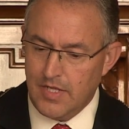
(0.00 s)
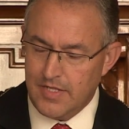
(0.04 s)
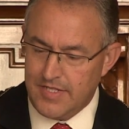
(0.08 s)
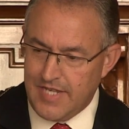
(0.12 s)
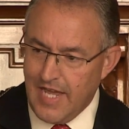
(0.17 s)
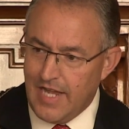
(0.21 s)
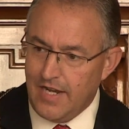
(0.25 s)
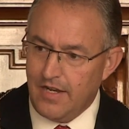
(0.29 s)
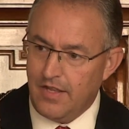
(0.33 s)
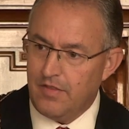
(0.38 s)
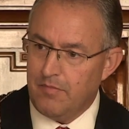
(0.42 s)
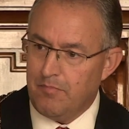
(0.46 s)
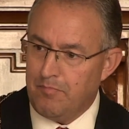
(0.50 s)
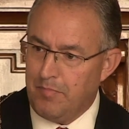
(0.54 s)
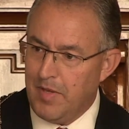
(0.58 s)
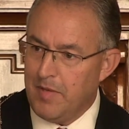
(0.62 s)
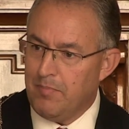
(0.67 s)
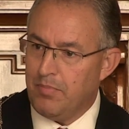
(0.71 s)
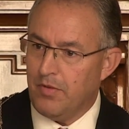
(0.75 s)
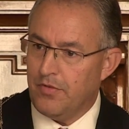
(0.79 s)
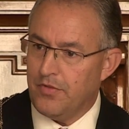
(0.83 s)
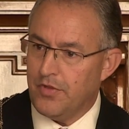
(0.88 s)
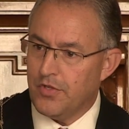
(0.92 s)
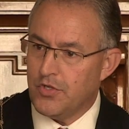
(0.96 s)
telling
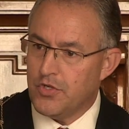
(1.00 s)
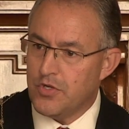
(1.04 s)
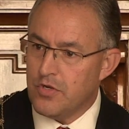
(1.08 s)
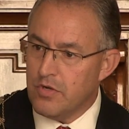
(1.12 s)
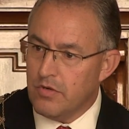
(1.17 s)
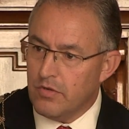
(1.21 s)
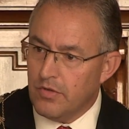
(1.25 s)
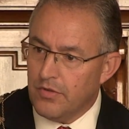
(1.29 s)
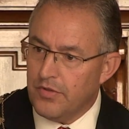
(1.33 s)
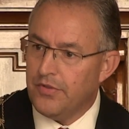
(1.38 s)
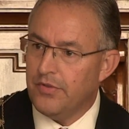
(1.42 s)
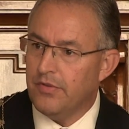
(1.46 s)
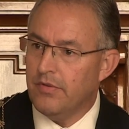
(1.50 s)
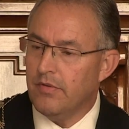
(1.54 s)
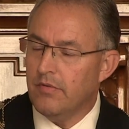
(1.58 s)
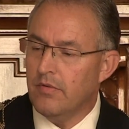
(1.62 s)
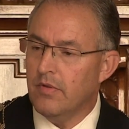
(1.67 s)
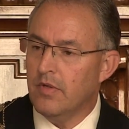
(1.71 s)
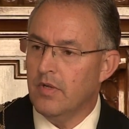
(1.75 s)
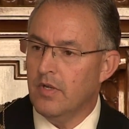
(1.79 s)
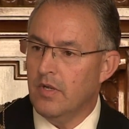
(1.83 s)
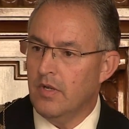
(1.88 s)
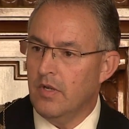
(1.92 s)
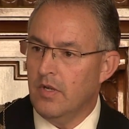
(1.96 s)
people the truth,
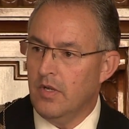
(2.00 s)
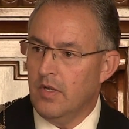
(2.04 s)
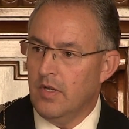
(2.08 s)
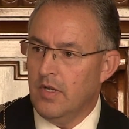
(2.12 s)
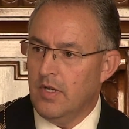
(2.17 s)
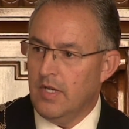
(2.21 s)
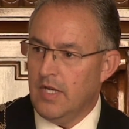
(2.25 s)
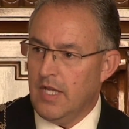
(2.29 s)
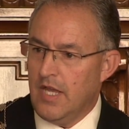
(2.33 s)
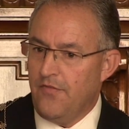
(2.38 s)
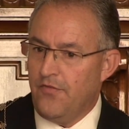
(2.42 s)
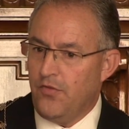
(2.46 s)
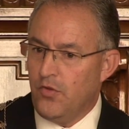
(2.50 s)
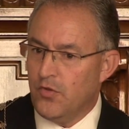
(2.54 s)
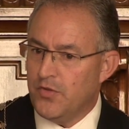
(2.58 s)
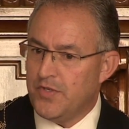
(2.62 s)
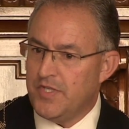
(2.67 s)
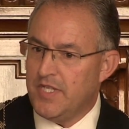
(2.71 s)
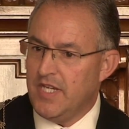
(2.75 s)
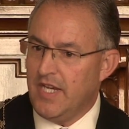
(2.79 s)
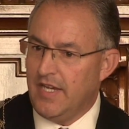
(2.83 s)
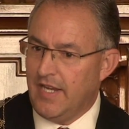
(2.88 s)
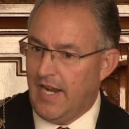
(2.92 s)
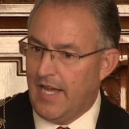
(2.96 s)
if you
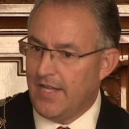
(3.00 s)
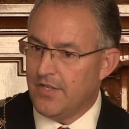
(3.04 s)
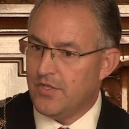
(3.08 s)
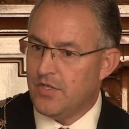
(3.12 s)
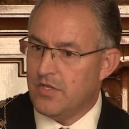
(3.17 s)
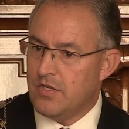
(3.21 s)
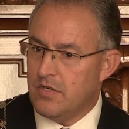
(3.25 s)
see it as